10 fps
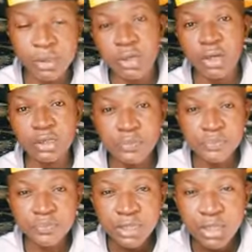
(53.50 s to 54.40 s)
because
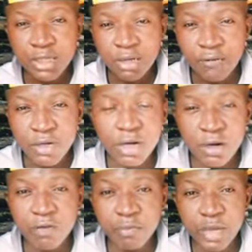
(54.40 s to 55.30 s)
the
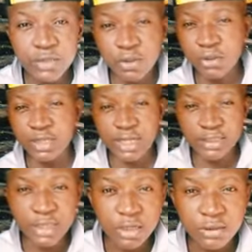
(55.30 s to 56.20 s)
federal government or the
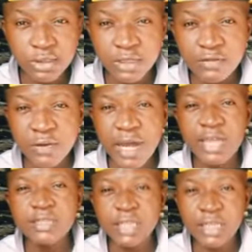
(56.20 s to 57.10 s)
executive
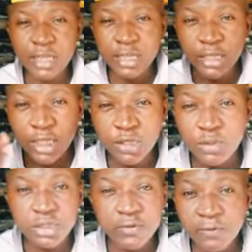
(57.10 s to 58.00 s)
has a
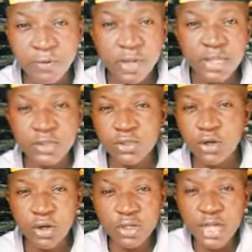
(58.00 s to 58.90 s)
huge influence
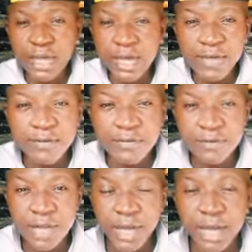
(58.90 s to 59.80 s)
on
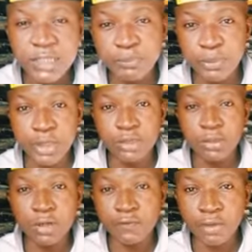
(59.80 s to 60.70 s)
every aspect
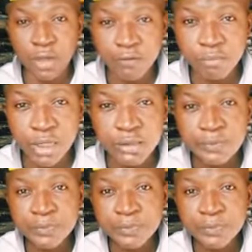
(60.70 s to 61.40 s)
of the government,